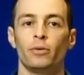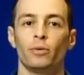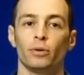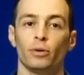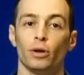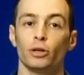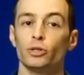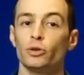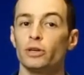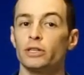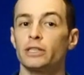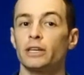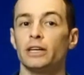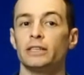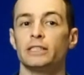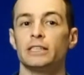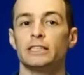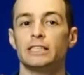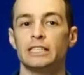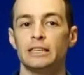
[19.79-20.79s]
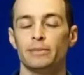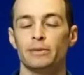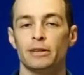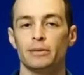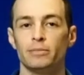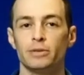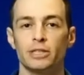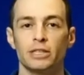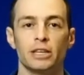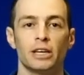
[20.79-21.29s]
We'll also discuss
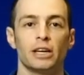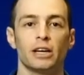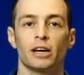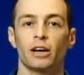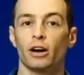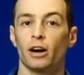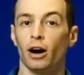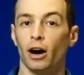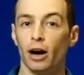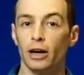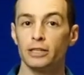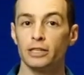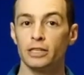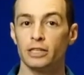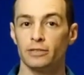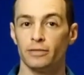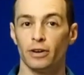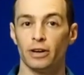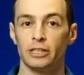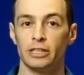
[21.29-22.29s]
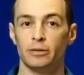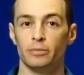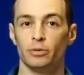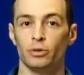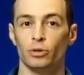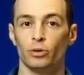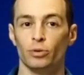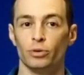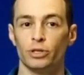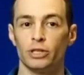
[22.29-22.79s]
symptoms, causes of
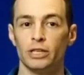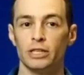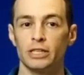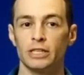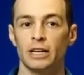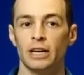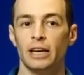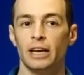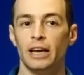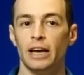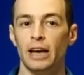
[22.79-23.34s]
osteoporosis,